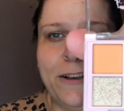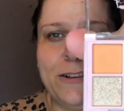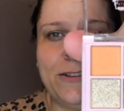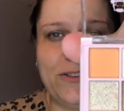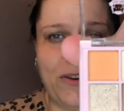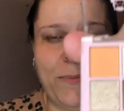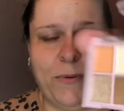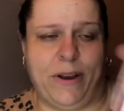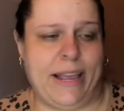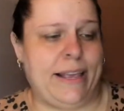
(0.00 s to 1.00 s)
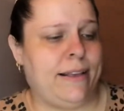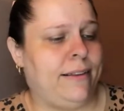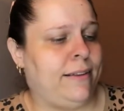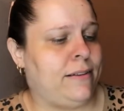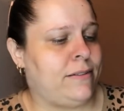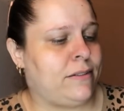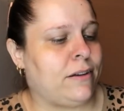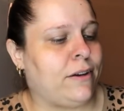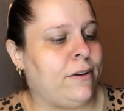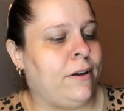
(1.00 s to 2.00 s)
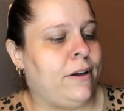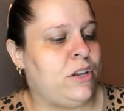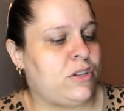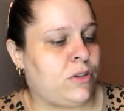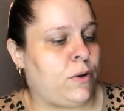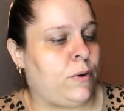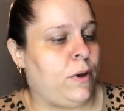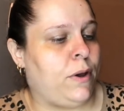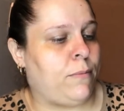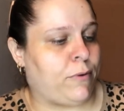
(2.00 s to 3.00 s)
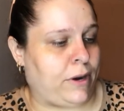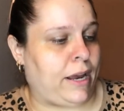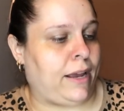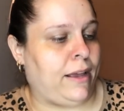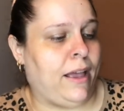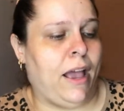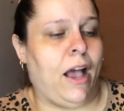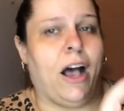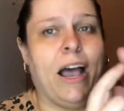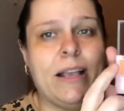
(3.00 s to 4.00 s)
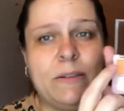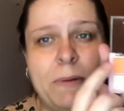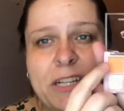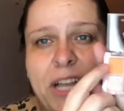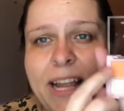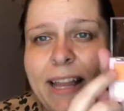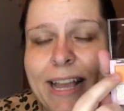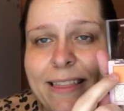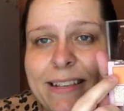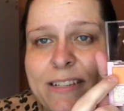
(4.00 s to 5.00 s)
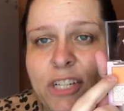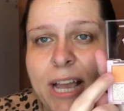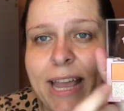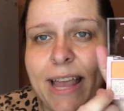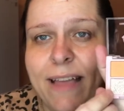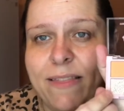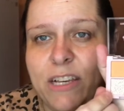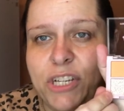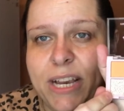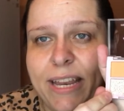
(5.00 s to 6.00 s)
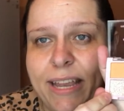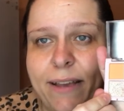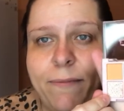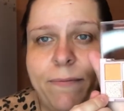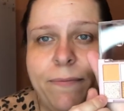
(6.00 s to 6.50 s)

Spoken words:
So pretty. So pretty. I especially like this shade and this shade here.